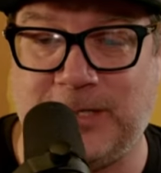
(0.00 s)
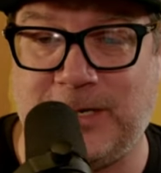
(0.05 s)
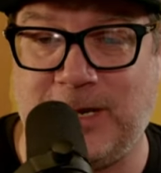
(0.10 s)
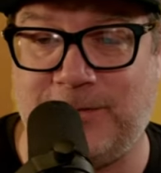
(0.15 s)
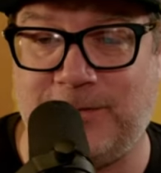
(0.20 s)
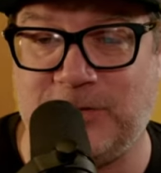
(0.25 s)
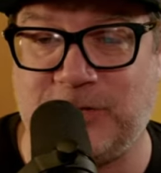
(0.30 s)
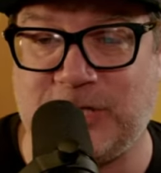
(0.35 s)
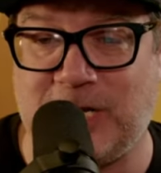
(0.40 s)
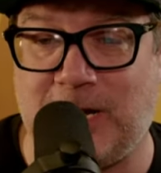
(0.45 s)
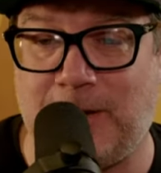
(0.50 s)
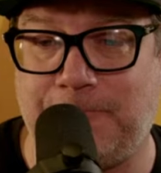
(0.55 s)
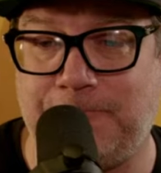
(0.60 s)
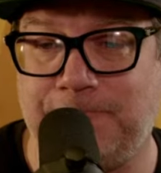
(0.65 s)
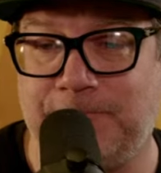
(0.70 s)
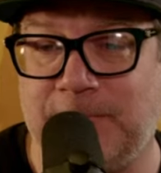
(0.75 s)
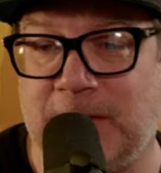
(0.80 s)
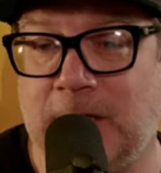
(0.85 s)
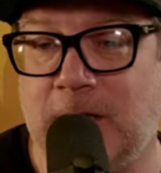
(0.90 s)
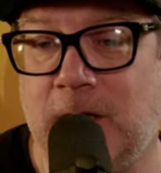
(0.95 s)
job.
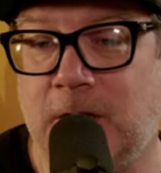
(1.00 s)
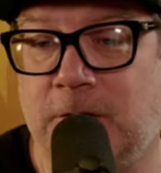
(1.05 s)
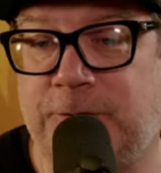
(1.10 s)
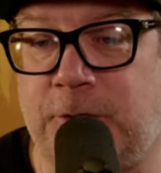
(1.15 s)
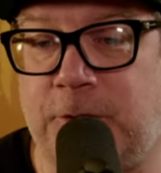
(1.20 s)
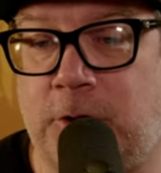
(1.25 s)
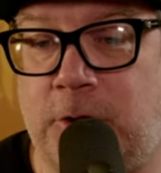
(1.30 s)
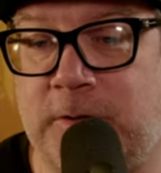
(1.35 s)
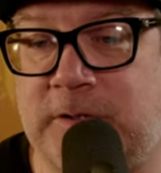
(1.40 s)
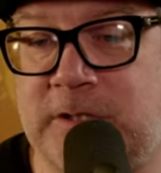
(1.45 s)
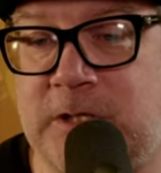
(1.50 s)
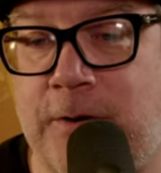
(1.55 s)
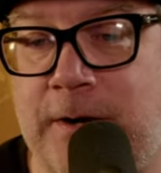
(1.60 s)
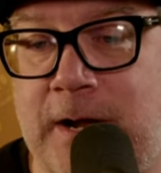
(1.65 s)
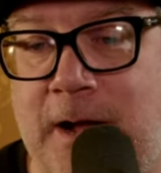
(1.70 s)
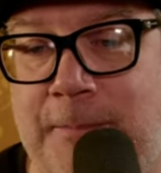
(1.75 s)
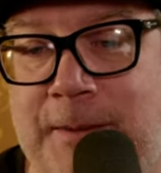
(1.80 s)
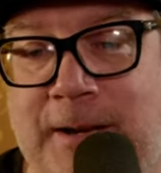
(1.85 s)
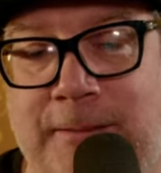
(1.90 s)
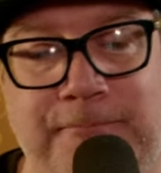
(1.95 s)
Soto, what's going
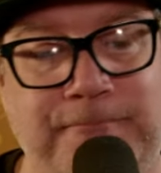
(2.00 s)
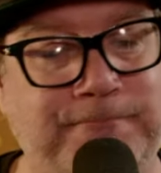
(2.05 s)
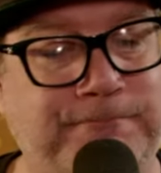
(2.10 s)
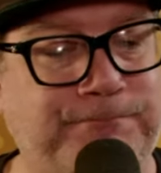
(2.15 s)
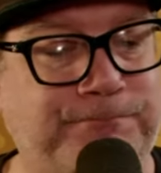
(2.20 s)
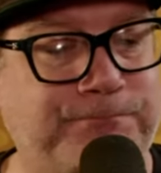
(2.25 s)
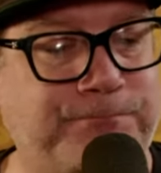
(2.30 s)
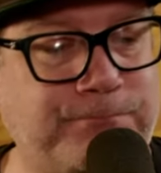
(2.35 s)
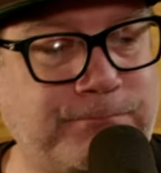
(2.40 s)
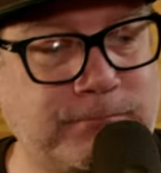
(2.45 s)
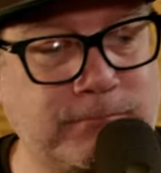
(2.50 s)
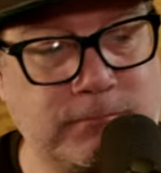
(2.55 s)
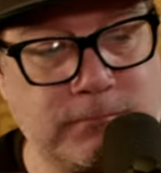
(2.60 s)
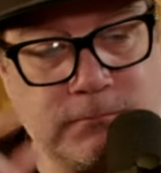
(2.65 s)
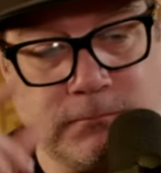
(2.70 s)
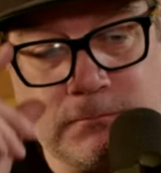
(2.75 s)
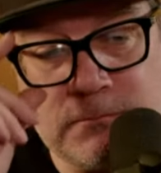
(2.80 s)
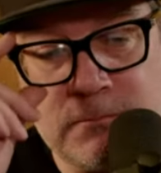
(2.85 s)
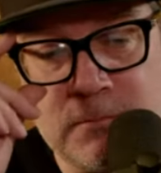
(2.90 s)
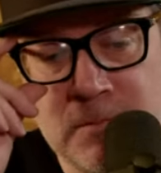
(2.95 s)
on, man?
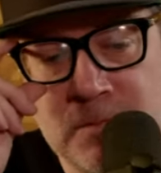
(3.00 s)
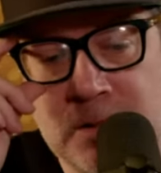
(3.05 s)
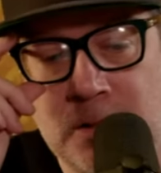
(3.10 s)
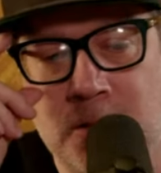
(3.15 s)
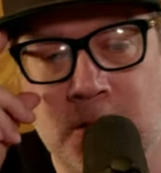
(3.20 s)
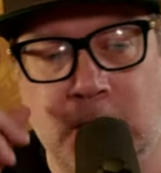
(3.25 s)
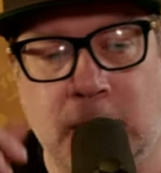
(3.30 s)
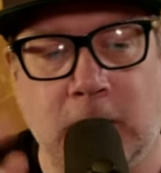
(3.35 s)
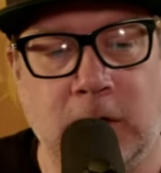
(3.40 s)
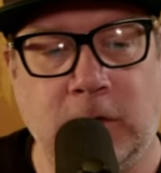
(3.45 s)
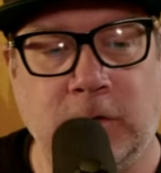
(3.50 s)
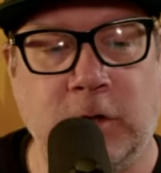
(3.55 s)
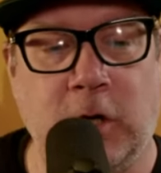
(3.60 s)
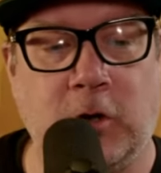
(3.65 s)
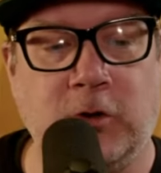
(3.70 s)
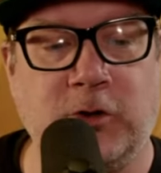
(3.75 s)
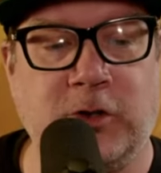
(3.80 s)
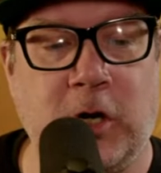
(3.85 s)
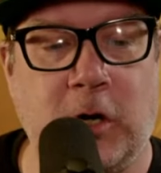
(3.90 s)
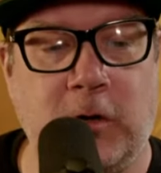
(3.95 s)

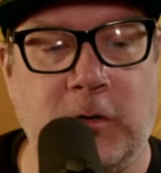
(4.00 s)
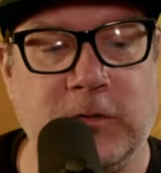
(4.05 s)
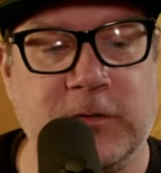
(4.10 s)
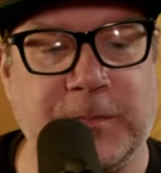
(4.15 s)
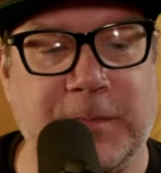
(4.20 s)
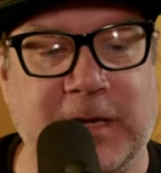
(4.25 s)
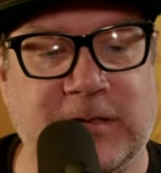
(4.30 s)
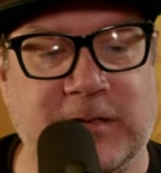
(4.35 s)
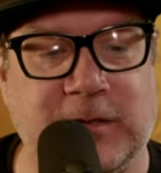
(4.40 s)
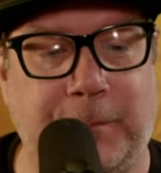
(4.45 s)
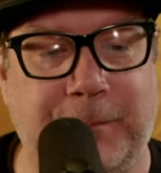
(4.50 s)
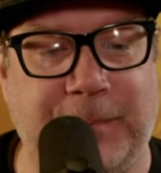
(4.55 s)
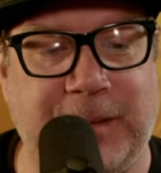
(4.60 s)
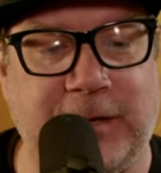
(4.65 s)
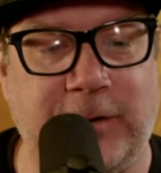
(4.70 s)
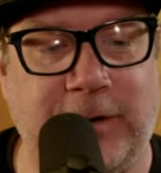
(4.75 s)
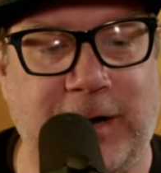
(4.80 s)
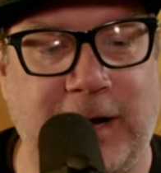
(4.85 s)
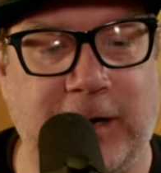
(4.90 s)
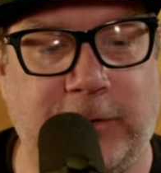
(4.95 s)
No Jones makes a
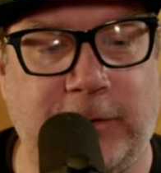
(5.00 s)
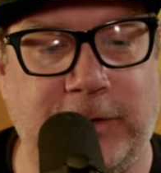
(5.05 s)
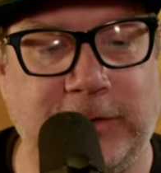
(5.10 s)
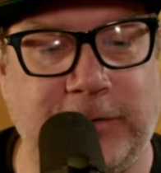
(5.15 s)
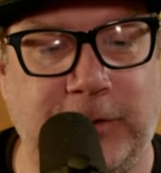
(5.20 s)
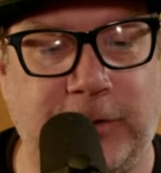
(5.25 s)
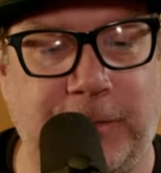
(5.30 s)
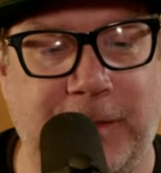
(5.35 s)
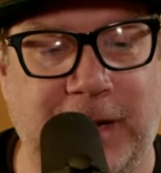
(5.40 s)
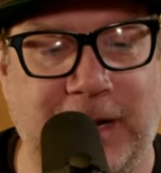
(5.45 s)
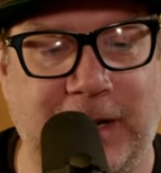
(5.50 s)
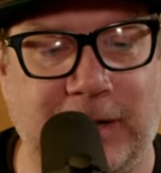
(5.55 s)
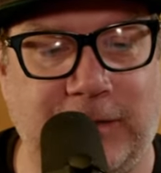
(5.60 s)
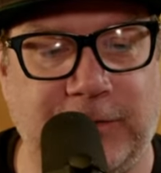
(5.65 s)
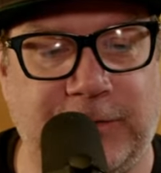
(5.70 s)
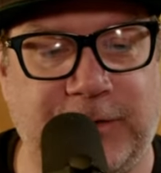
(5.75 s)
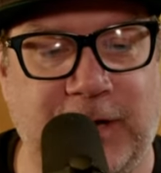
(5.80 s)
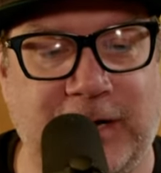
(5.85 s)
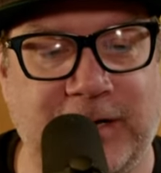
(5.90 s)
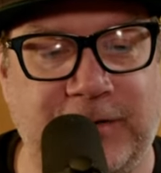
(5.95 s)
bitter, angry little man.
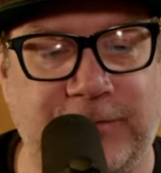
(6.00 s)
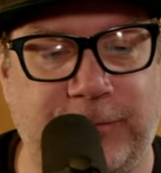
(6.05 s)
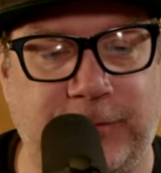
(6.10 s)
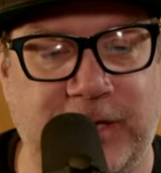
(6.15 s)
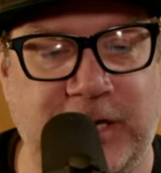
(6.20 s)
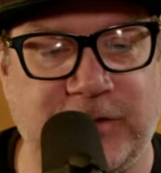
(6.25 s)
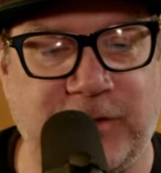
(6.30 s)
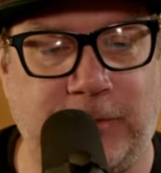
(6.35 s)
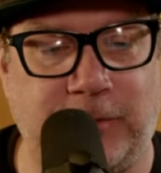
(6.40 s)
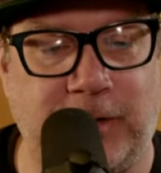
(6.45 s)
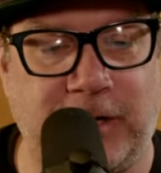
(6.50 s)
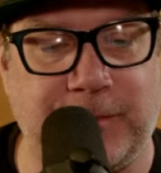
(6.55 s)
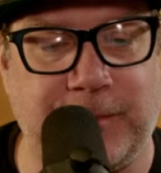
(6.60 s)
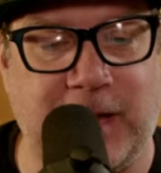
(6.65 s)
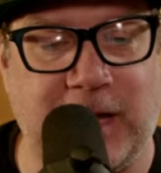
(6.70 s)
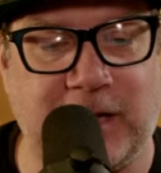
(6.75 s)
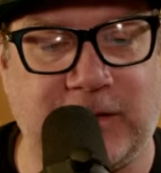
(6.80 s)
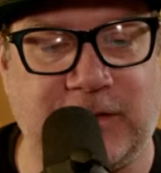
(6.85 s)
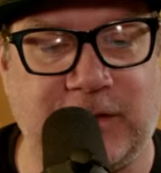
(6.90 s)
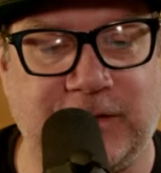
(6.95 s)
Signing free agent running
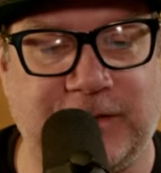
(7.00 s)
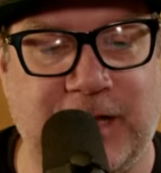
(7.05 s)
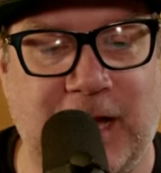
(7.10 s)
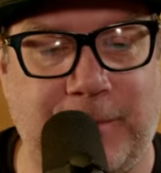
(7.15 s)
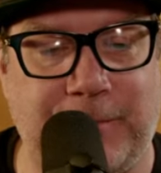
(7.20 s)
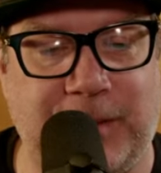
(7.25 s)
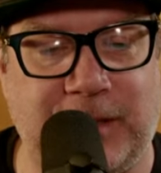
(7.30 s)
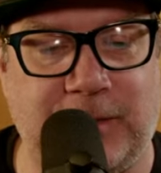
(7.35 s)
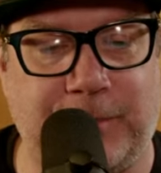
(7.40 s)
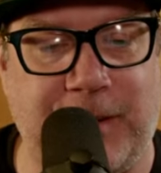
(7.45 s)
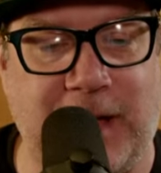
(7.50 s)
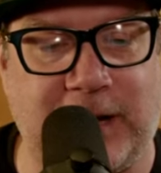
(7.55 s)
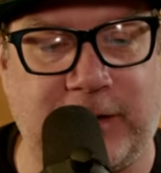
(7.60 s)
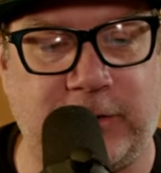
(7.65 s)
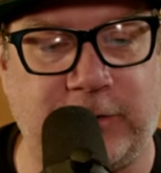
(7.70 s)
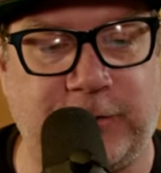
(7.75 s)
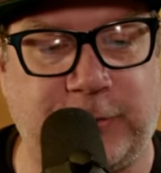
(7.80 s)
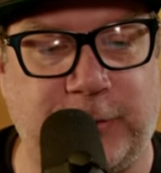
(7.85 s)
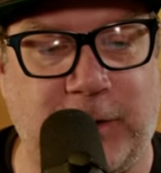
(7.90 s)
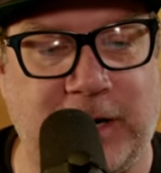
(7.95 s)
backs has not been a Packer
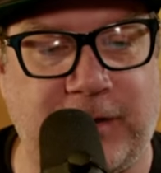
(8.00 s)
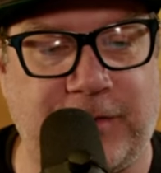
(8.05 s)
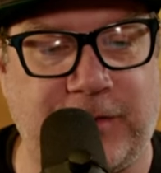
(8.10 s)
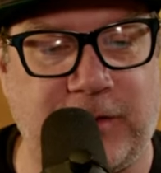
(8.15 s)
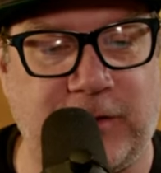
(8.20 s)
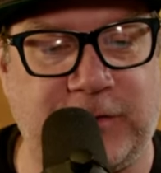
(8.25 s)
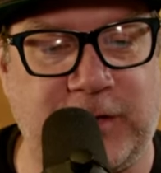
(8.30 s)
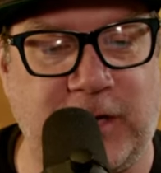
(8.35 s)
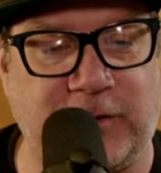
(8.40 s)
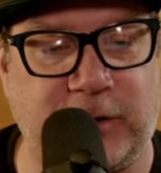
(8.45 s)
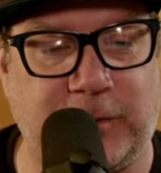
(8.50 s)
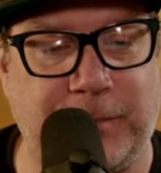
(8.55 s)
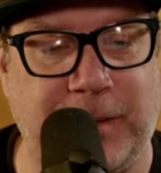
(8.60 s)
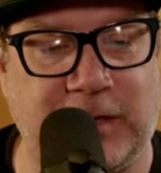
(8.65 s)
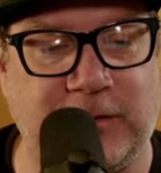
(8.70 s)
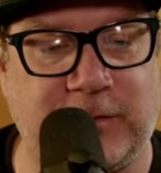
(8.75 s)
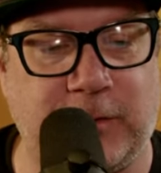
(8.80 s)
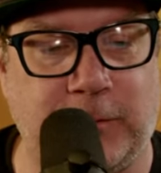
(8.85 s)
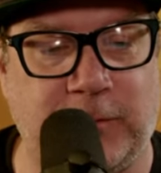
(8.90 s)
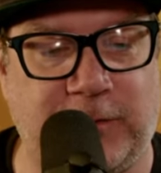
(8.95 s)
strength. Cedric
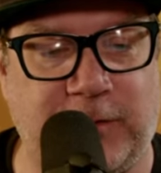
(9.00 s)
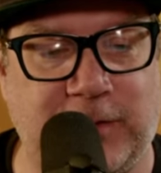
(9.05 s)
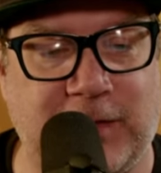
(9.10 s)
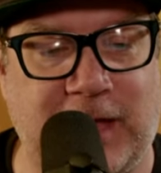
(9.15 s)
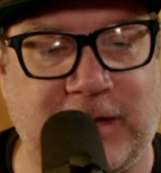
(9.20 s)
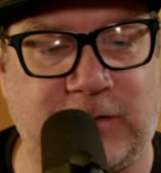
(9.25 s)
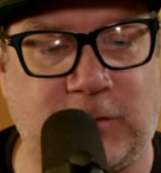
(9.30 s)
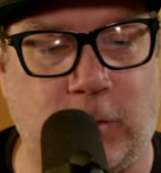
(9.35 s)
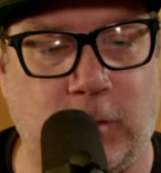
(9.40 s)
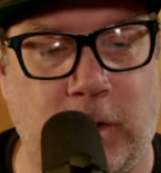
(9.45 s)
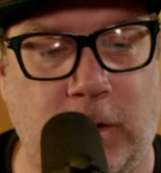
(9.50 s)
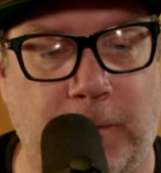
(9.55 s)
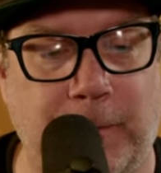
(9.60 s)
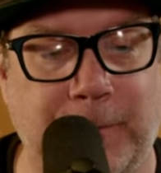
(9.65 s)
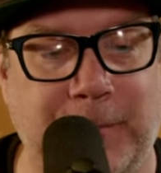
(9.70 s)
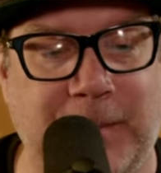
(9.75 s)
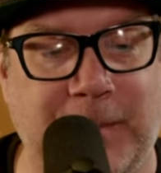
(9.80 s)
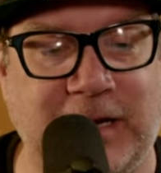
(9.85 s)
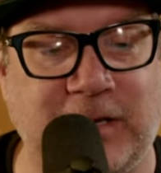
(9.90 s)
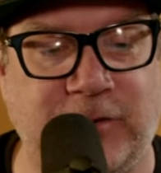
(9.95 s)
Benson was the last, quote,
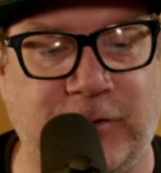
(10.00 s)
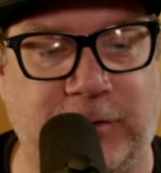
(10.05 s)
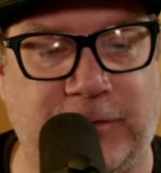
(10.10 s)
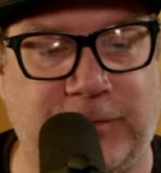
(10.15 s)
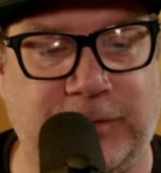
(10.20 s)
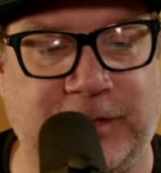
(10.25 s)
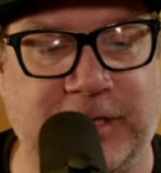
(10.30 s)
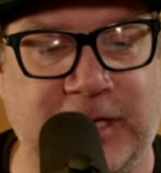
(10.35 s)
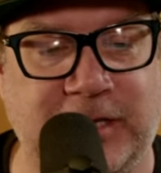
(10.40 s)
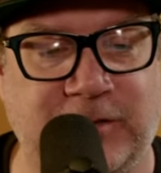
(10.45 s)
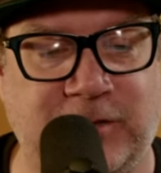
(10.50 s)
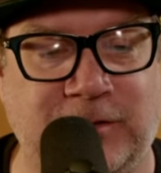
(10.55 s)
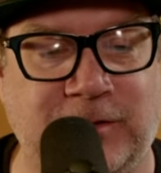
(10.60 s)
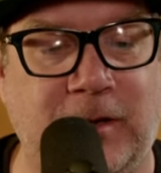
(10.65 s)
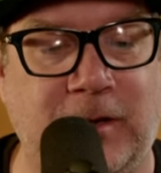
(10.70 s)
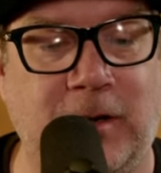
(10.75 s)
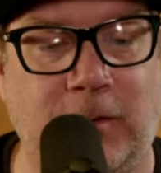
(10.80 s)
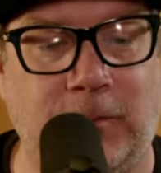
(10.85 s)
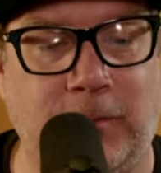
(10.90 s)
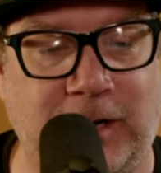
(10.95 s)
major free agent
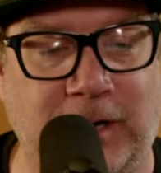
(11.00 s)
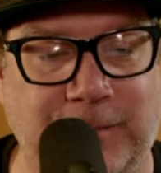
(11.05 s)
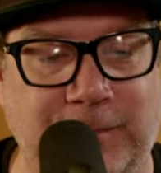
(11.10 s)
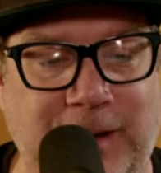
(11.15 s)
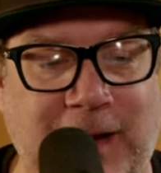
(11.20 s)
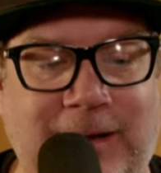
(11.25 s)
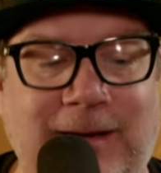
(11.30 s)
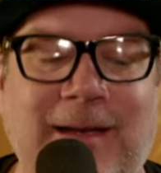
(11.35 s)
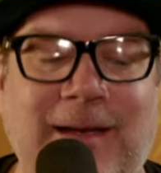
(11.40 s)
running back.